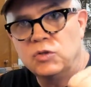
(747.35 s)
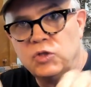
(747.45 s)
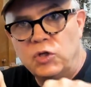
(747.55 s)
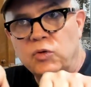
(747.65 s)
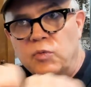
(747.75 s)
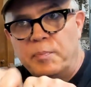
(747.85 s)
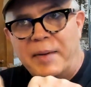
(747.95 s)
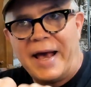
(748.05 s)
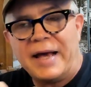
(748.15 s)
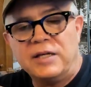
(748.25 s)
two
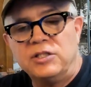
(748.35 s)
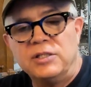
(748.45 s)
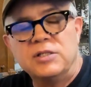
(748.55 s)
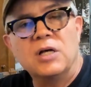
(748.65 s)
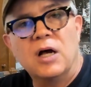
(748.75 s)
packages